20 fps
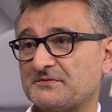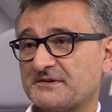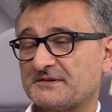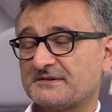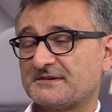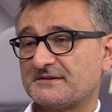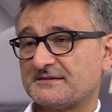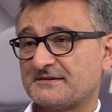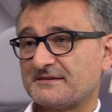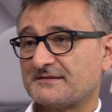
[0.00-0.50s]
where
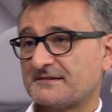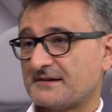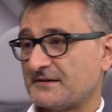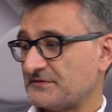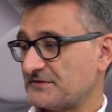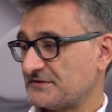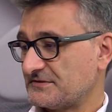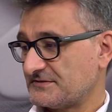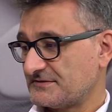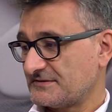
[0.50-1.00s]
they
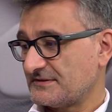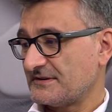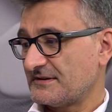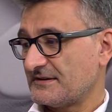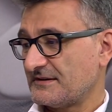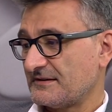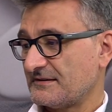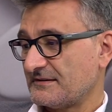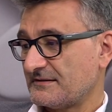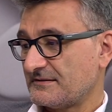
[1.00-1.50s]
discovered
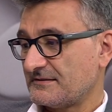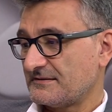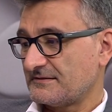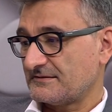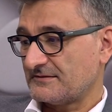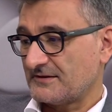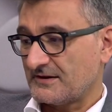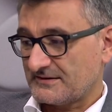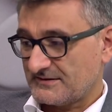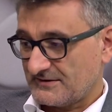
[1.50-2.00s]

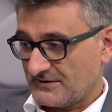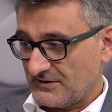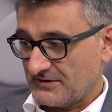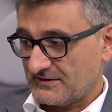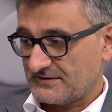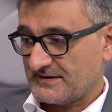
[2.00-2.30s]
not long